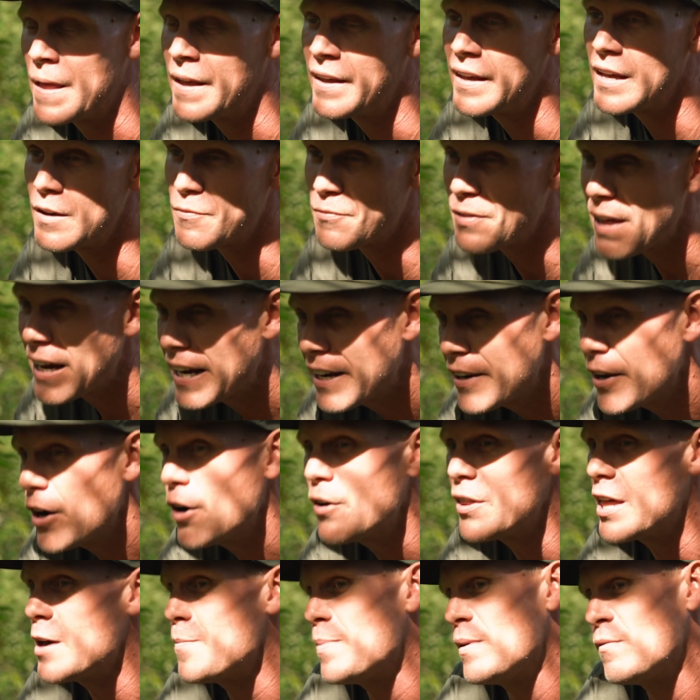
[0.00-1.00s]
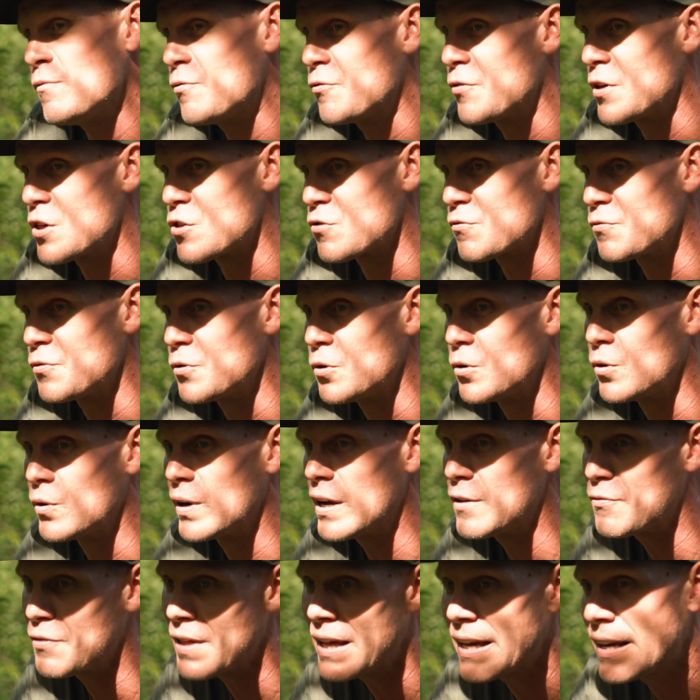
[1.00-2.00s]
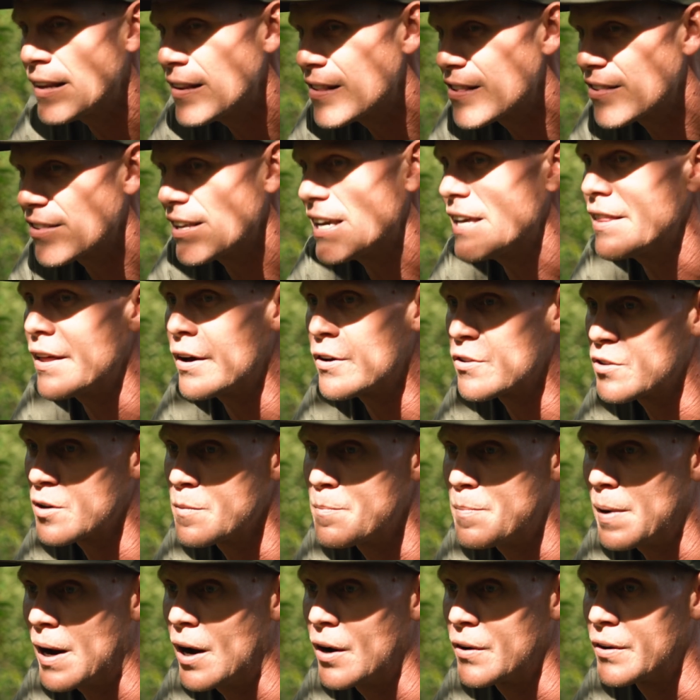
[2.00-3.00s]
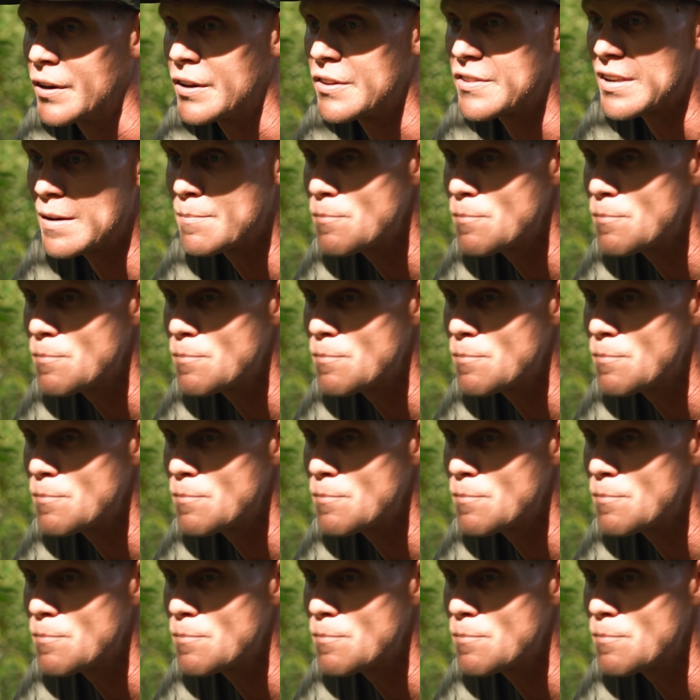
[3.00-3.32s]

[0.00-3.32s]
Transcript: If they know they're being fished for, if they can see those components,